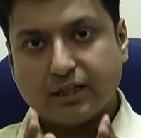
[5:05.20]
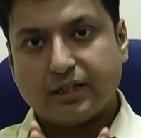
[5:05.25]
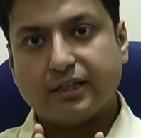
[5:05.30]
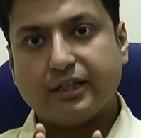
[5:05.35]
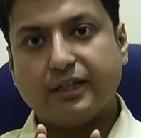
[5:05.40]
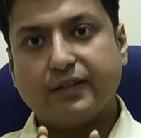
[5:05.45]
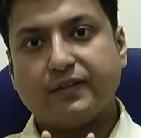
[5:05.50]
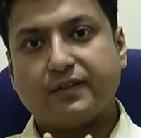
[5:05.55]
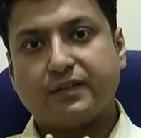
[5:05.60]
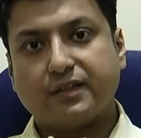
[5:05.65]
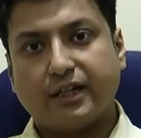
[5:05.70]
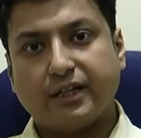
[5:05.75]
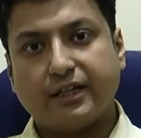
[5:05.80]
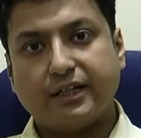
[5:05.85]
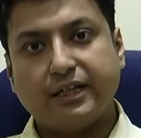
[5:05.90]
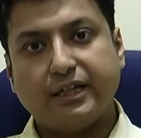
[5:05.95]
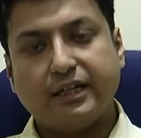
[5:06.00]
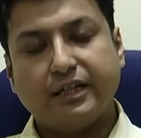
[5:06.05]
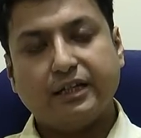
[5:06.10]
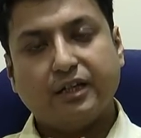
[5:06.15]
the
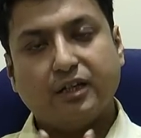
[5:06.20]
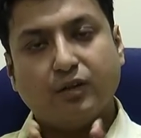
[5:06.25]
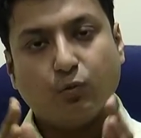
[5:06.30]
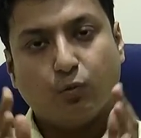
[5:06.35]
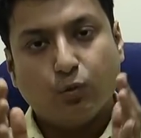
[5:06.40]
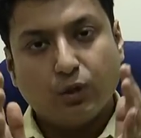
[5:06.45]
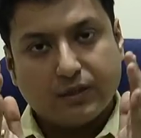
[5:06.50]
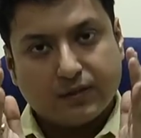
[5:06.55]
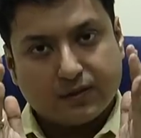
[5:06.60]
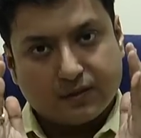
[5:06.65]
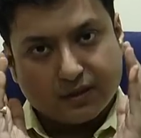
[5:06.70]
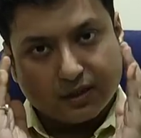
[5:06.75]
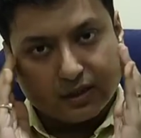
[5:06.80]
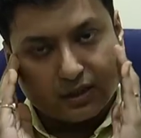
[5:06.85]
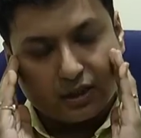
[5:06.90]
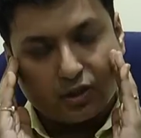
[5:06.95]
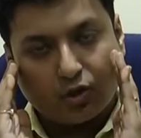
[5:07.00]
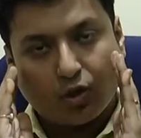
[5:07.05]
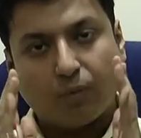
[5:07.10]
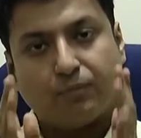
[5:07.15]
study with
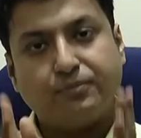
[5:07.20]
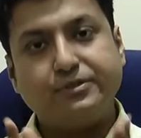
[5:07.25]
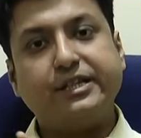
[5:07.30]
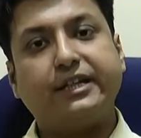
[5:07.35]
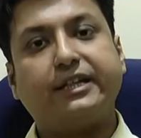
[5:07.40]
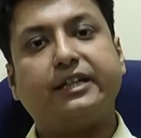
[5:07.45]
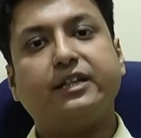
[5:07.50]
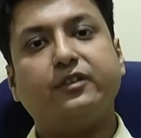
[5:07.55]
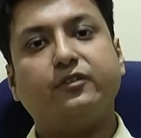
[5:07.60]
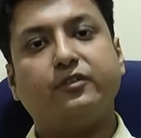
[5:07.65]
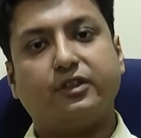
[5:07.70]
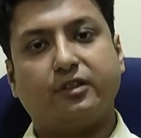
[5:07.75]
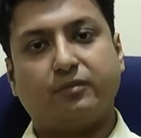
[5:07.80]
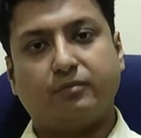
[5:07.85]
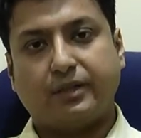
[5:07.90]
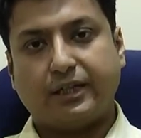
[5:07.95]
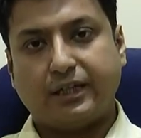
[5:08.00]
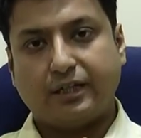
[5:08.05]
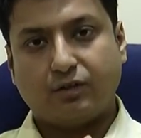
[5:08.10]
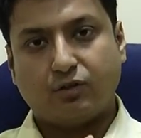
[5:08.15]
certain objectives in
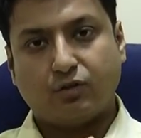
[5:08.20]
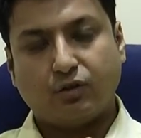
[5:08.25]
mind.